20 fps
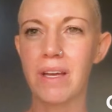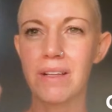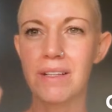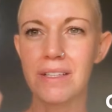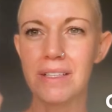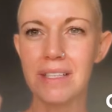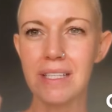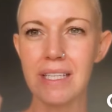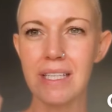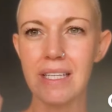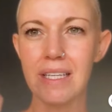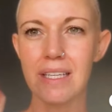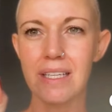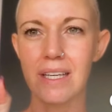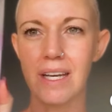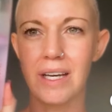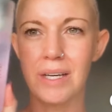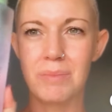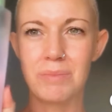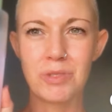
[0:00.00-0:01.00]

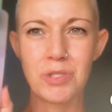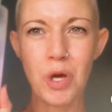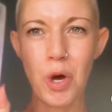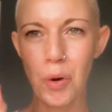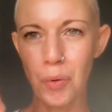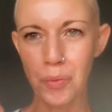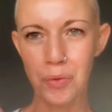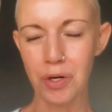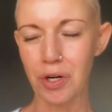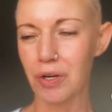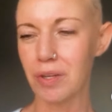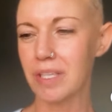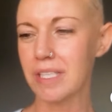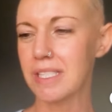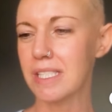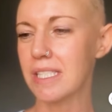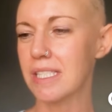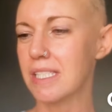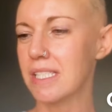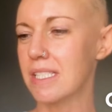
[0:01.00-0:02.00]
Clinique um, toner.
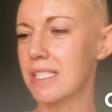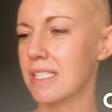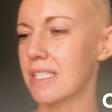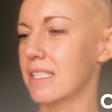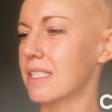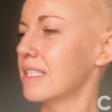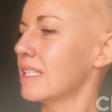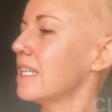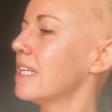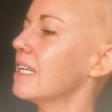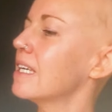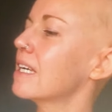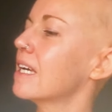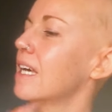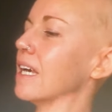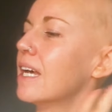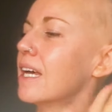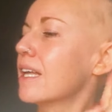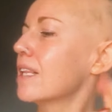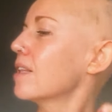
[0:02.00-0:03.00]
This is just the Clinique
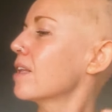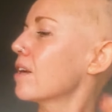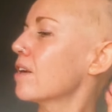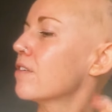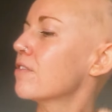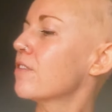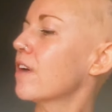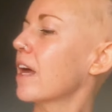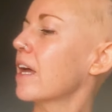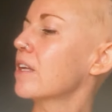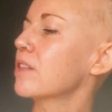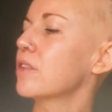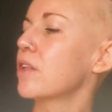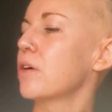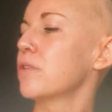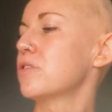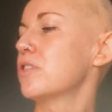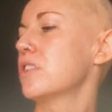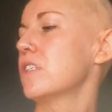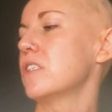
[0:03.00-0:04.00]
Clarifying
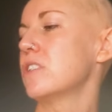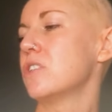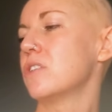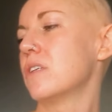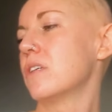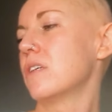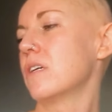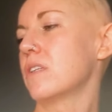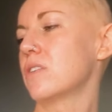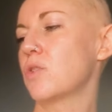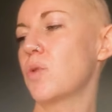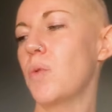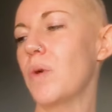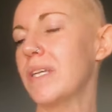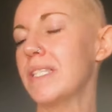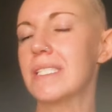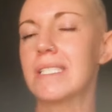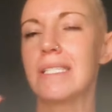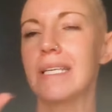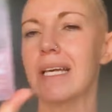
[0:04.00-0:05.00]
Lotion,
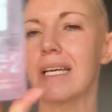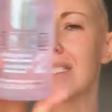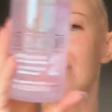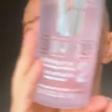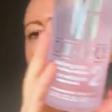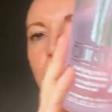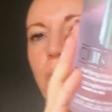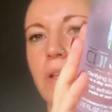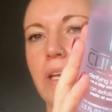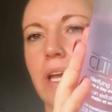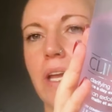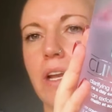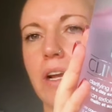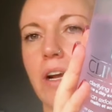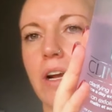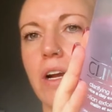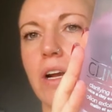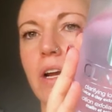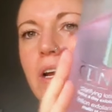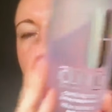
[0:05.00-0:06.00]
twice a day
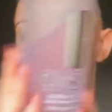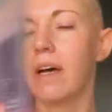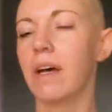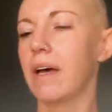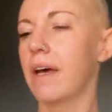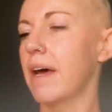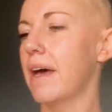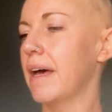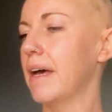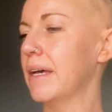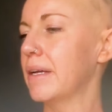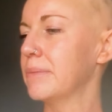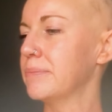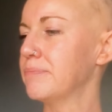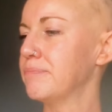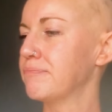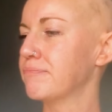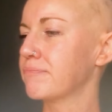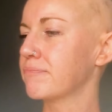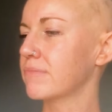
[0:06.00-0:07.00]
exfoliator.
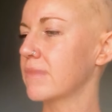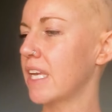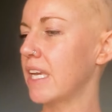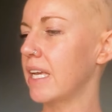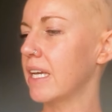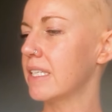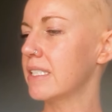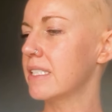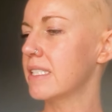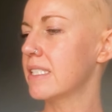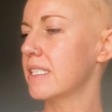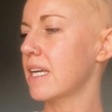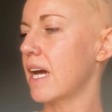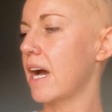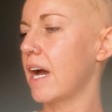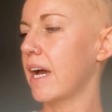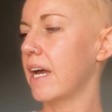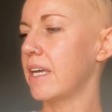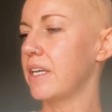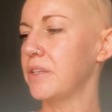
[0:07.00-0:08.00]
Um, and
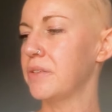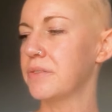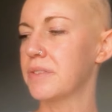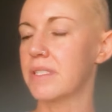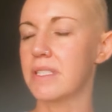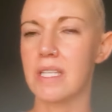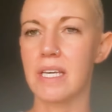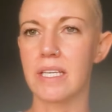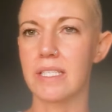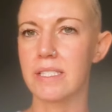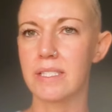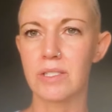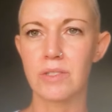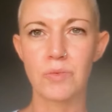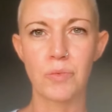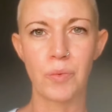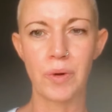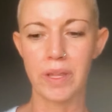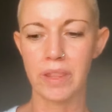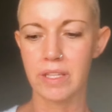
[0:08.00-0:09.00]
I use this
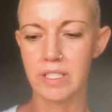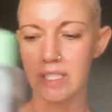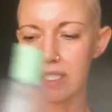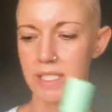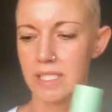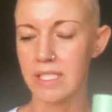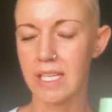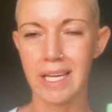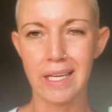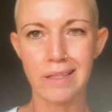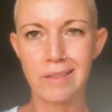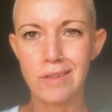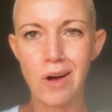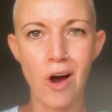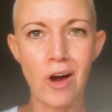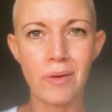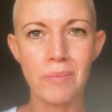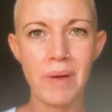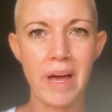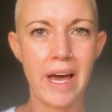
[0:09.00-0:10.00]
with just a
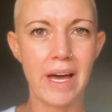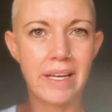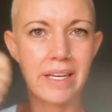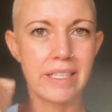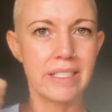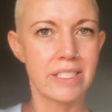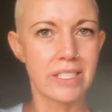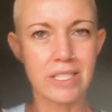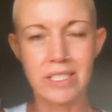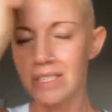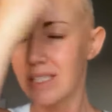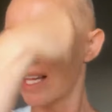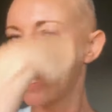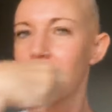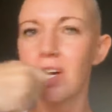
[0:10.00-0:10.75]
cotton pad and just